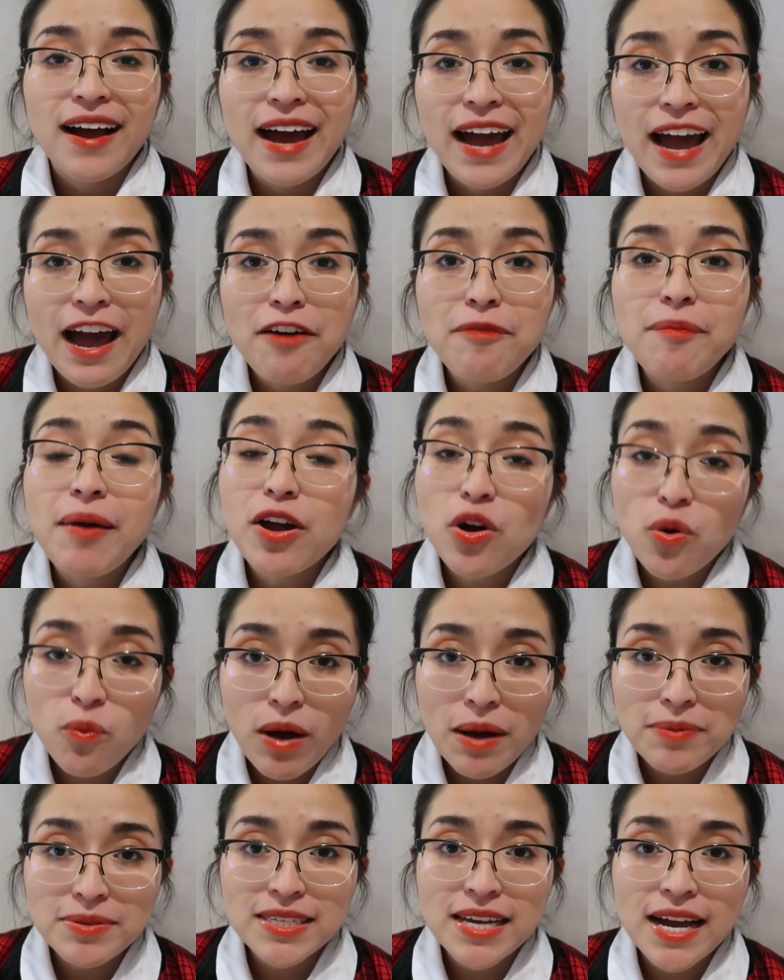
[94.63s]
I have my own
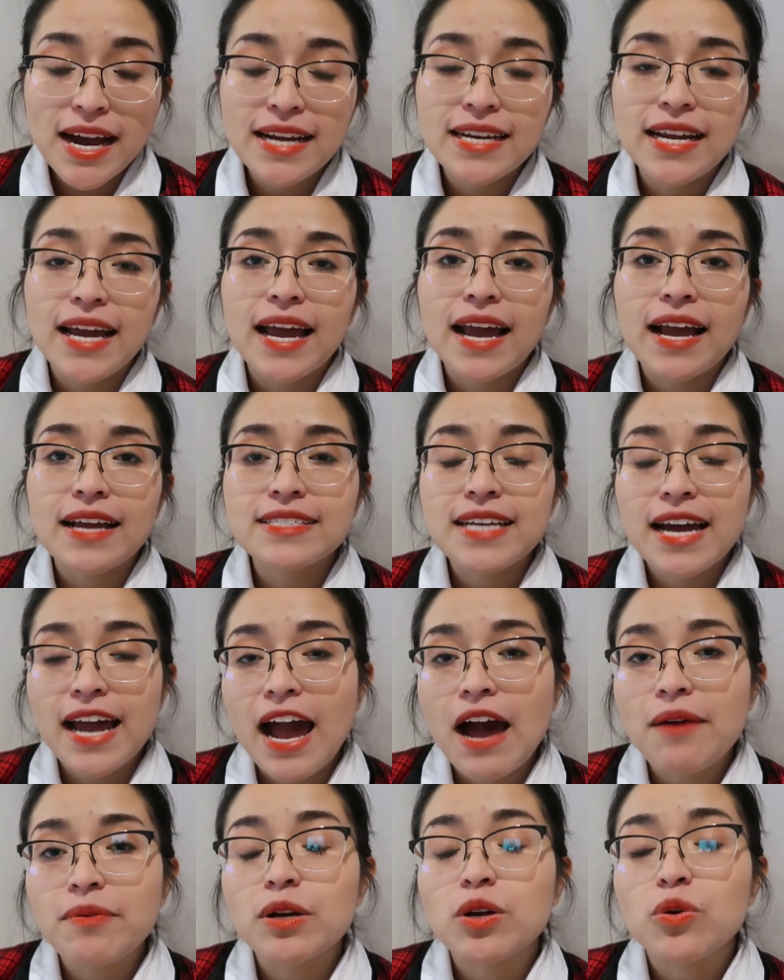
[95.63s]
website and I
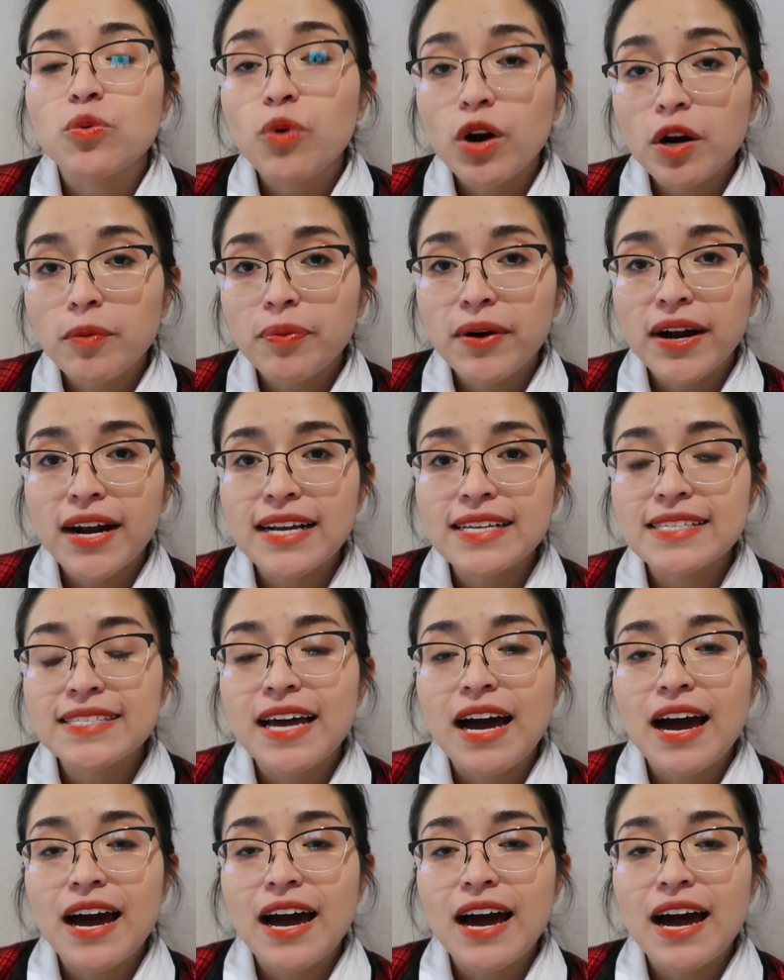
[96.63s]
have it on WordPress.